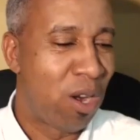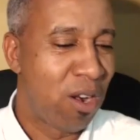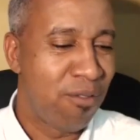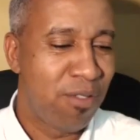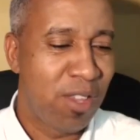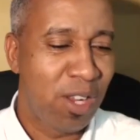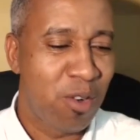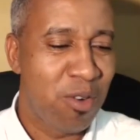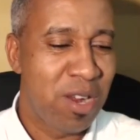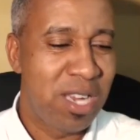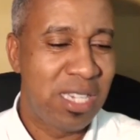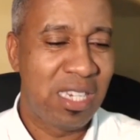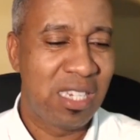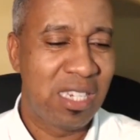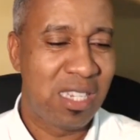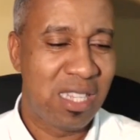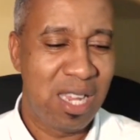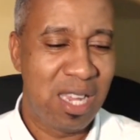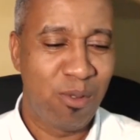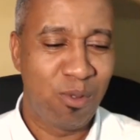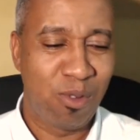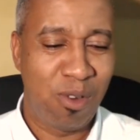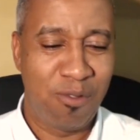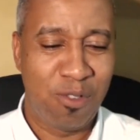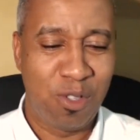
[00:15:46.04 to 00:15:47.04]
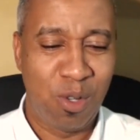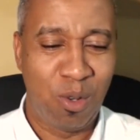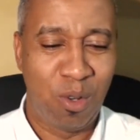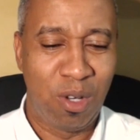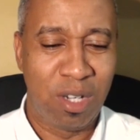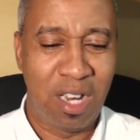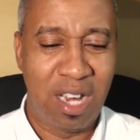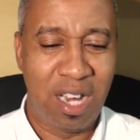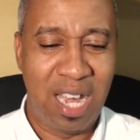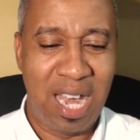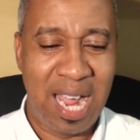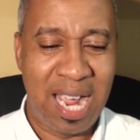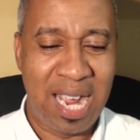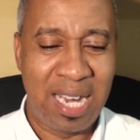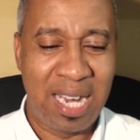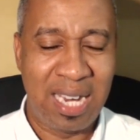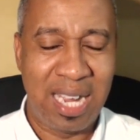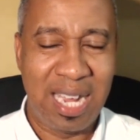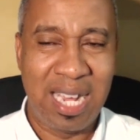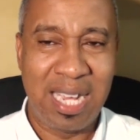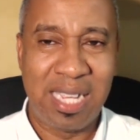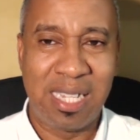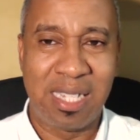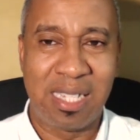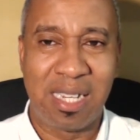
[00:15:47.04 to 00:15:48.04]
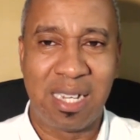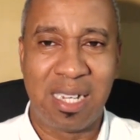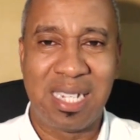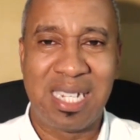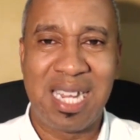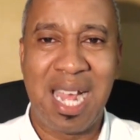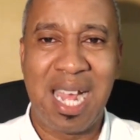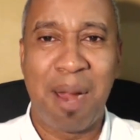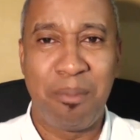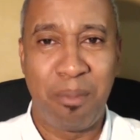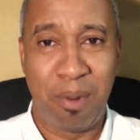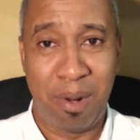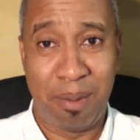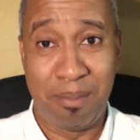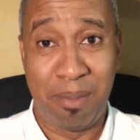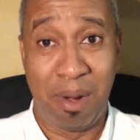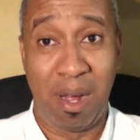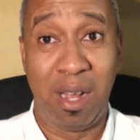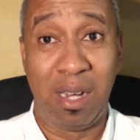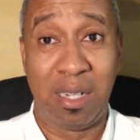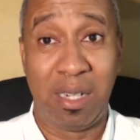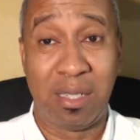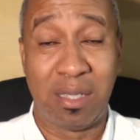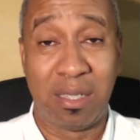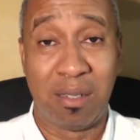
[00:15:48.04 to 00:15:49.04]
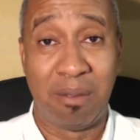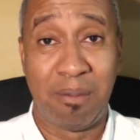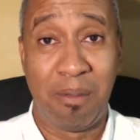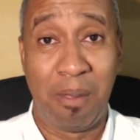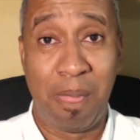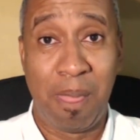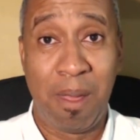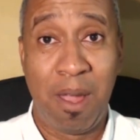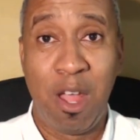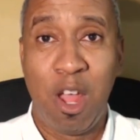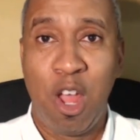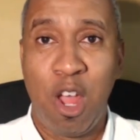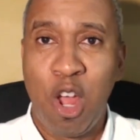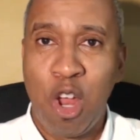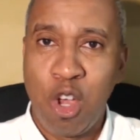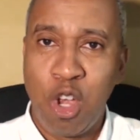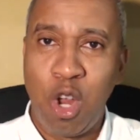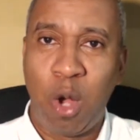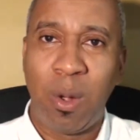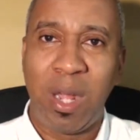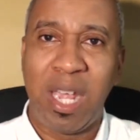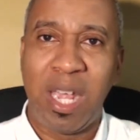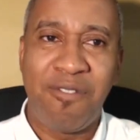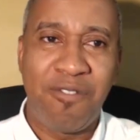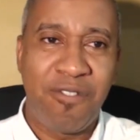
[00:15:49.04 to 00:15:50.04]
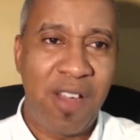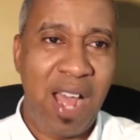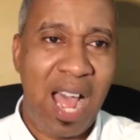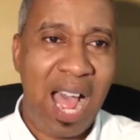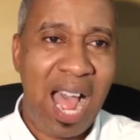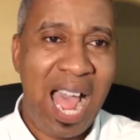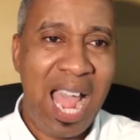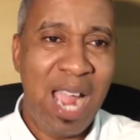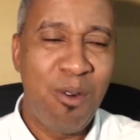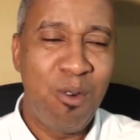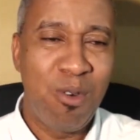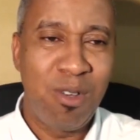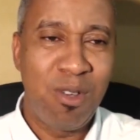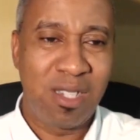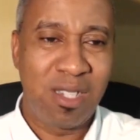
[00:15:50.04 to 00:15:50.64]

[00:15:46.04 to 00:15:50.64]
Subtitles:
of the craziest things we've sold online is tamarind balls. Now, if I was